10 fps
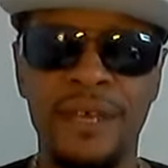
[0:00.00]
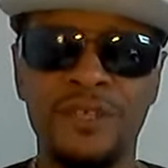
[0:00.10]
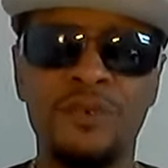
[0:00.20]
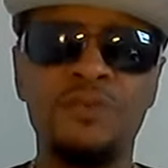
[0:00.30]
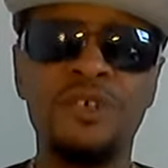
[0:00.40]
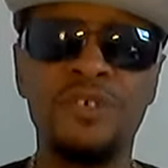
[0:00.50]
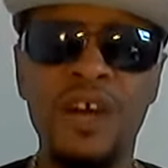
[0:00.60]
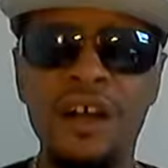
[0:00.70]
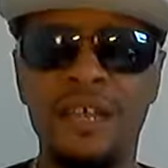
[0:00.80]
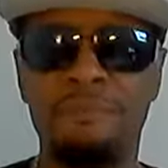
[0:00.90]
So when you're
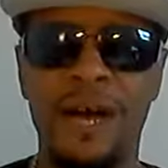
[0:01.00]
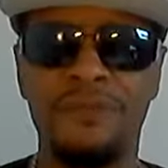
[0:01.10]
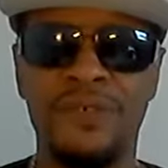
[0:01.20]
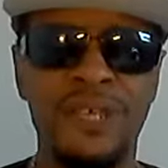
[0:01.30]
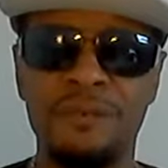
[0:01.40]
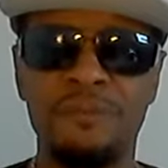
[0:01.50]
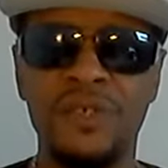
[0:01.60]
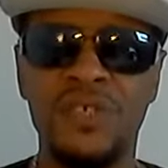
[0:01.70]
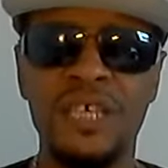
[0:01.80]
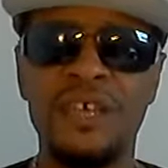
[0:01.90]
talking about the
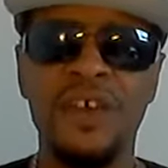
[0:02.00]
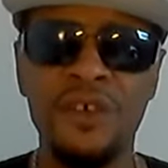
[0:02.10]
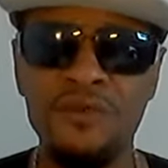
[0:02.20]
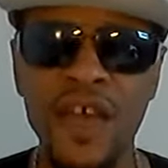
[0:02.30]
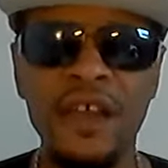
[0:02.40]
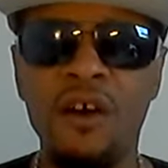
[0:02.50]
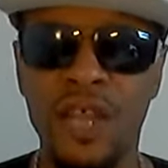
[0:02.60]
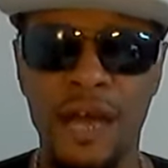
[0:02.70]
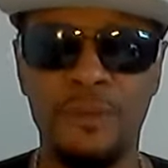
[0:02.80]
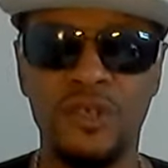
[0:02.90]
WBC, you've had all
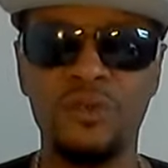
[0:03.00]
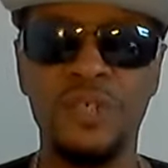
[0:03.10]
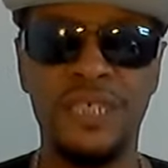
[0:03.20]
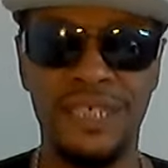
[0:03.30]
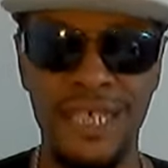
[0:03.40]
the opportunities.